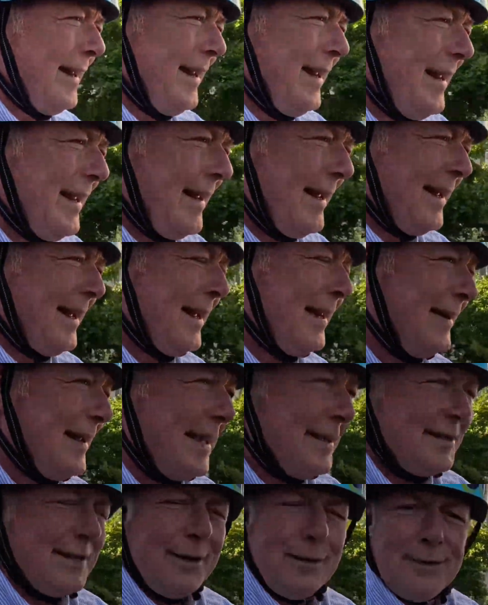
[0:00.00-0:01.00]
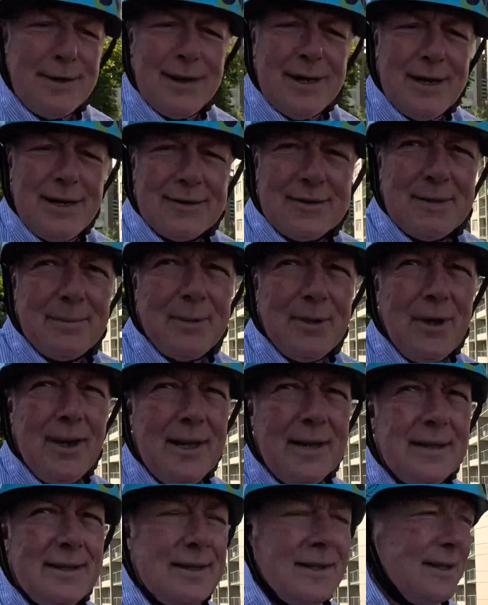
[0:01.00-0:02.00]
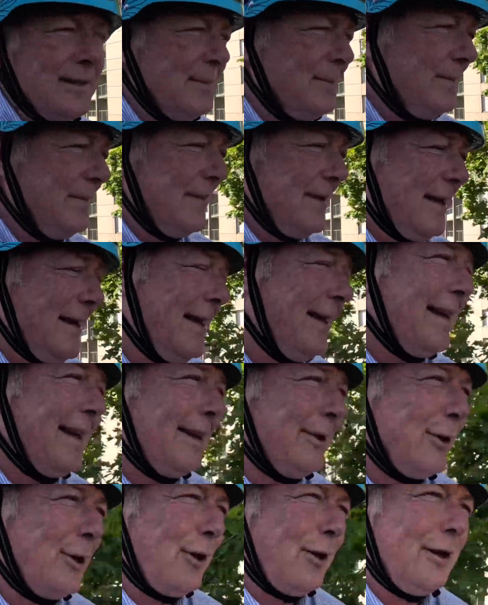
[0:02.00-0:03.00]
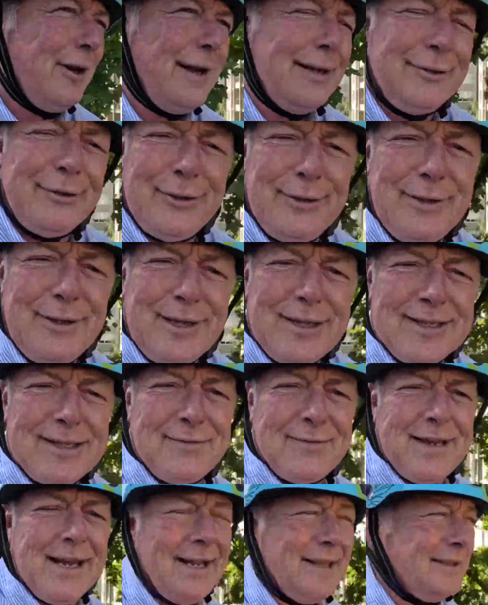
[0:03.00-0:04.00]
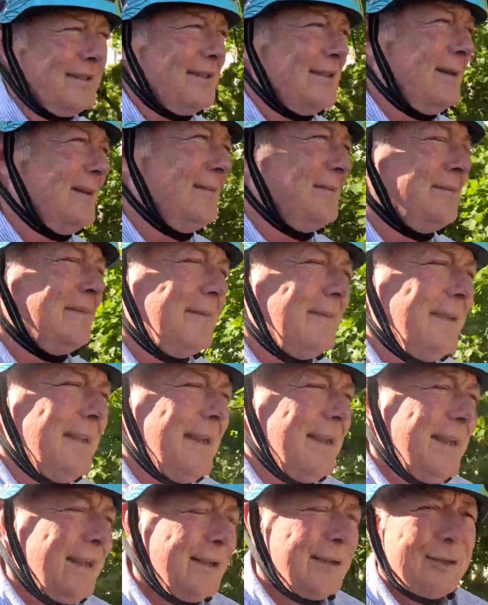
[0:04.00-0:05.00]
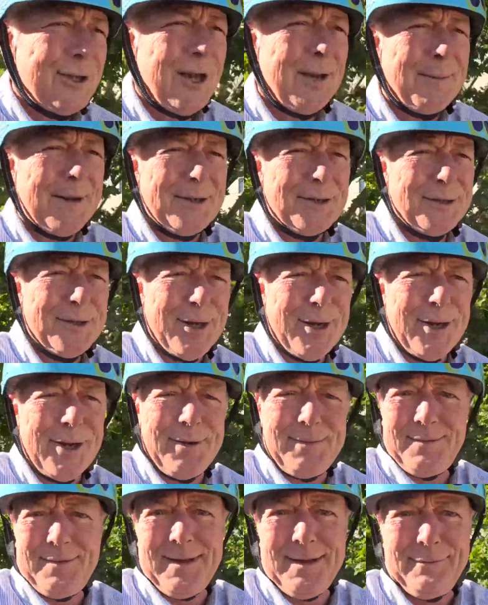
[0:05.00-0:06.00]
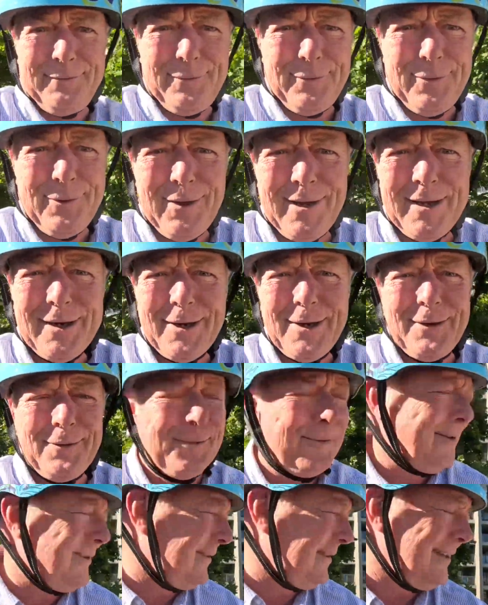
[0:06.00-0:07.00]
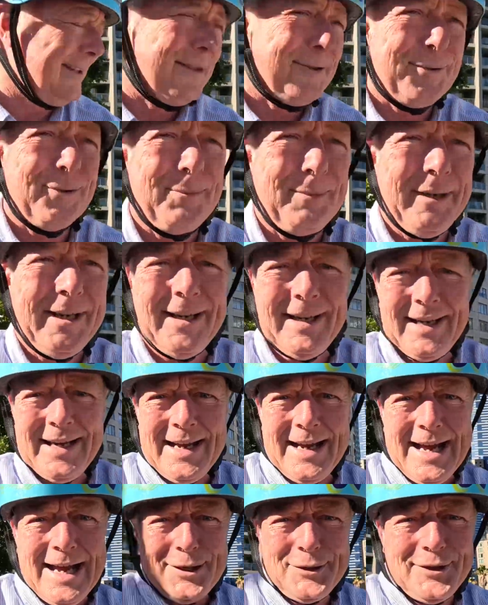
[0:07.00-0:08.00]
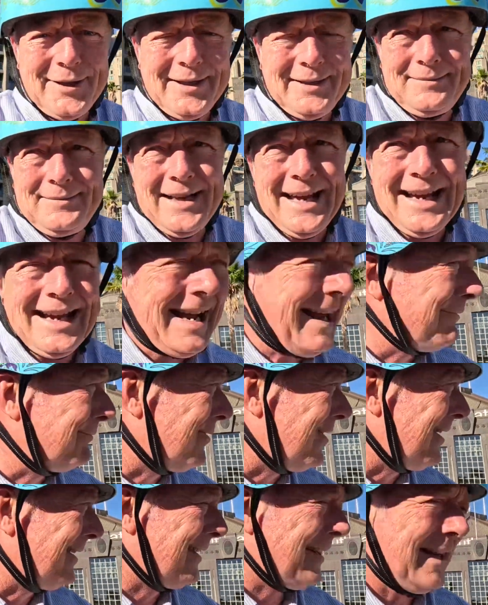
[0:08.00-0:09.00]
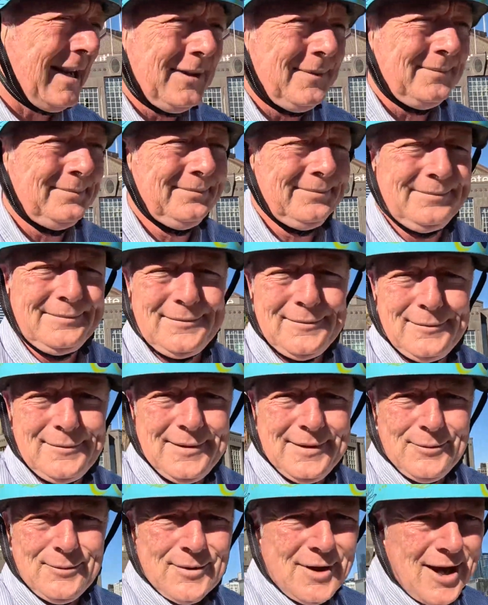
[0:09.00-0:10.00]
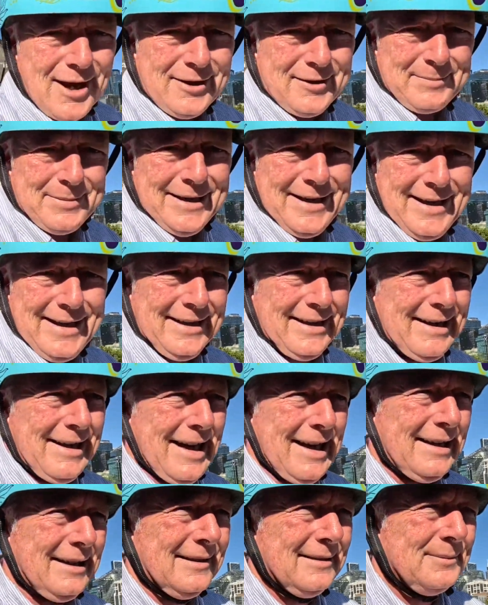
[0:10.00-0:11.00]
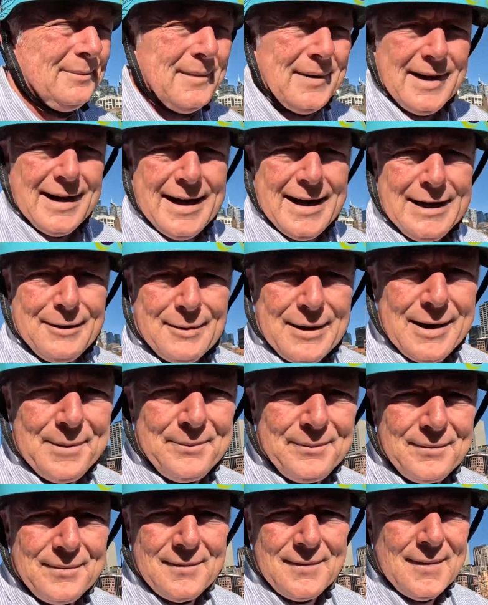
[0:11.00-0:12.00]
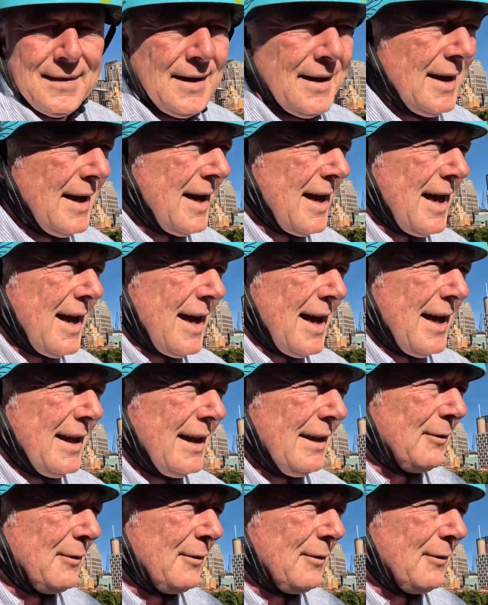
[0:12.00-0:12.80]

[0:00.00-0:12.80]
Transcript: and they sell lots of bikes, and they like to do lots of ads. So much so that for all I know, this could be actually an ad right now. I could be in the ad. Anyway, they've